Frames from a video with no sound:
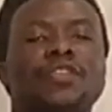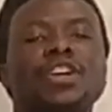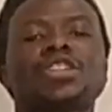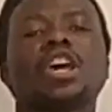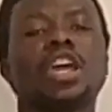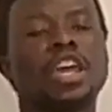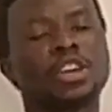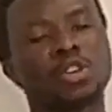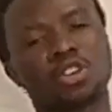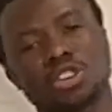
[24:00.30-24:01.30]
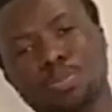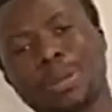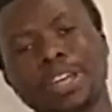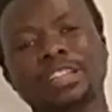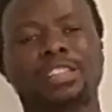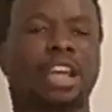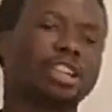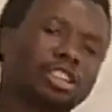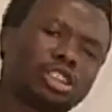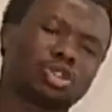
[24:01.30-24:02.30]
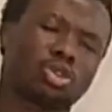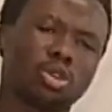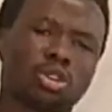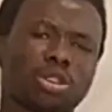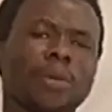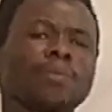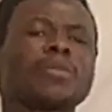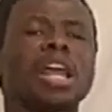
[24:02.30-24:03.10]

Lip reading: that verse in spirit and in truth.